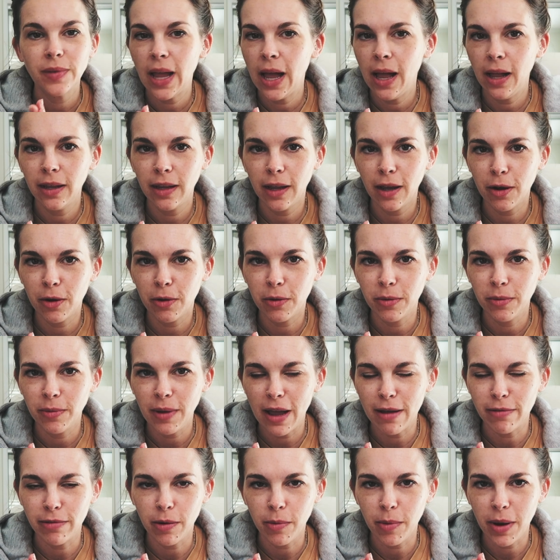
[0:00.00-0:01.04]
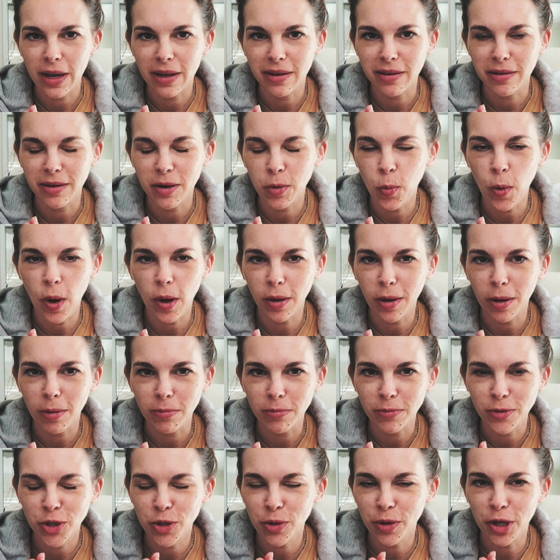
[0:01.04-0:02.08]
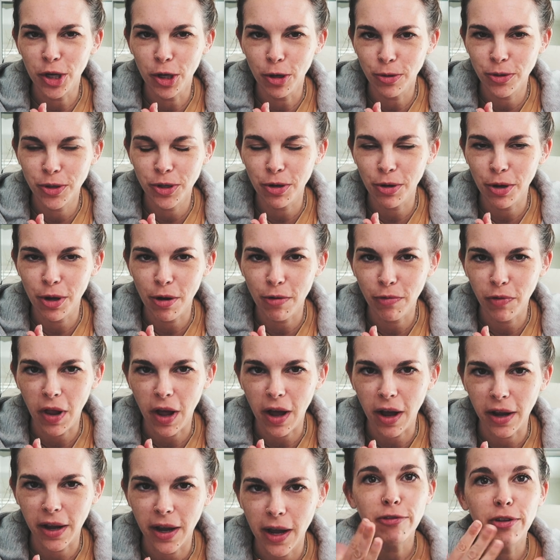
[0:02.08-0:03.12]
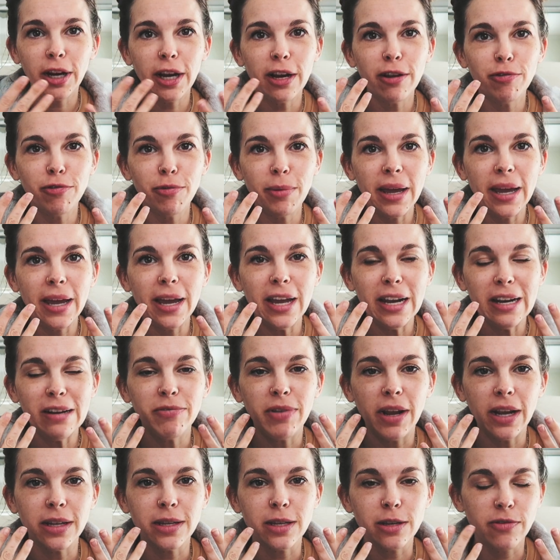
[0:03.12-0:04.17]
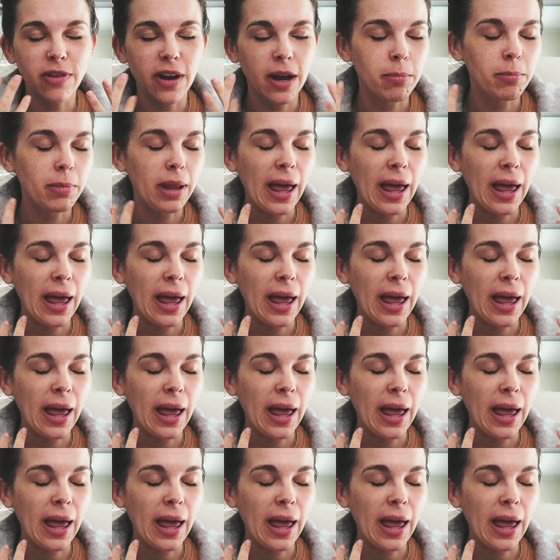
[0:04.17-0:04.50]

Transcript: Hello everyone, welcome to a new studio vlog. Forgive me in advance if I'm